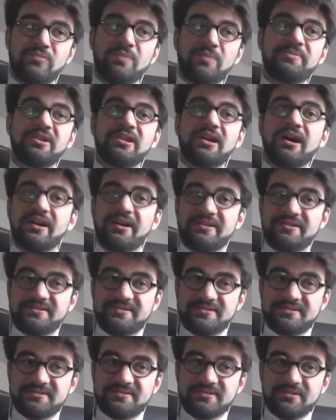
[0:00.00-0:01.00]

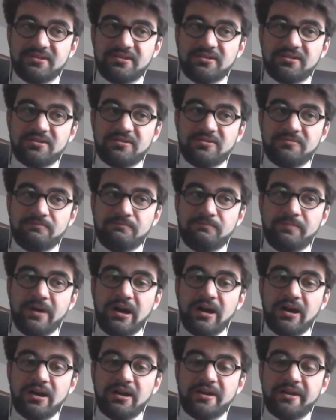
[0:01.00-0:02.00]
mobilized
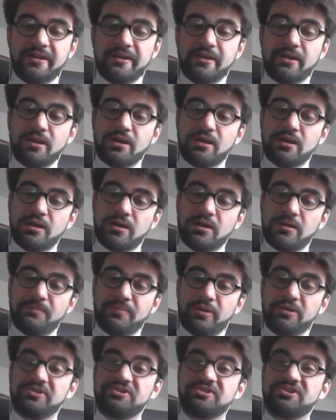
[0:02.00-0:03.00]
by
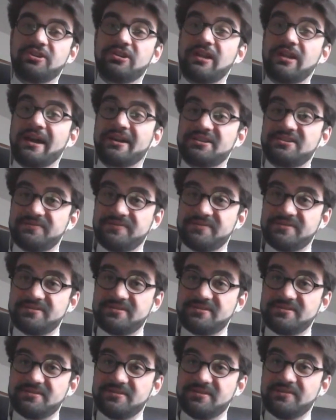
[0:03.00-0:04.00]
political
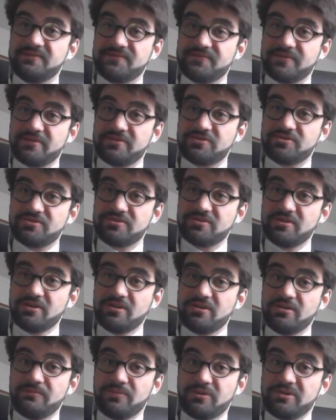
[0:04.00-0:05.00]
activists in France,
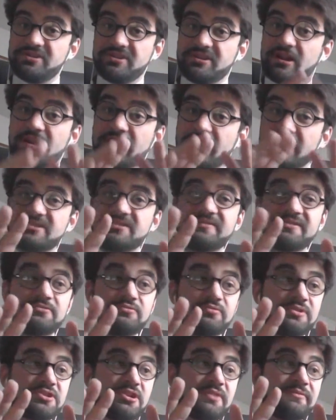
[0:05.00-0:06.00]
political
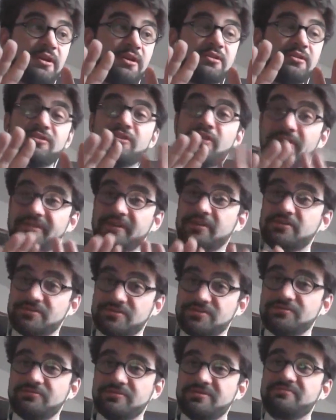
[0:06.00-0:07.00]
activists which have nothing to
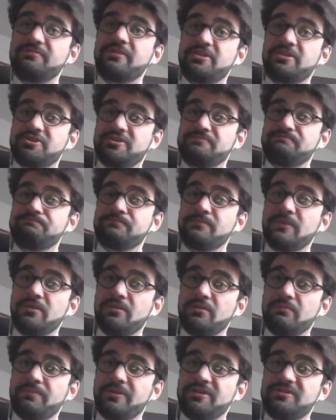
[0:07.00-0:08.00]
do with Russia,
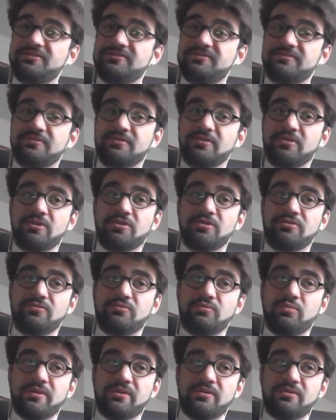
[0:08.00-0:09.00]
but
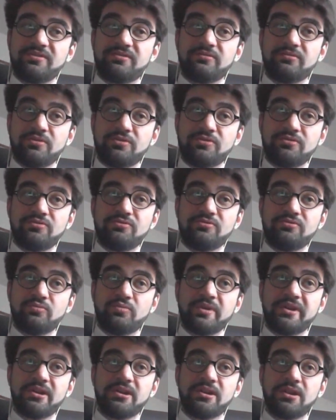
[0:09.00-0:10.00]
who
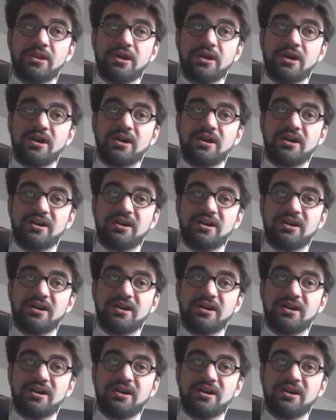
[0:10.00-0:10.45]
will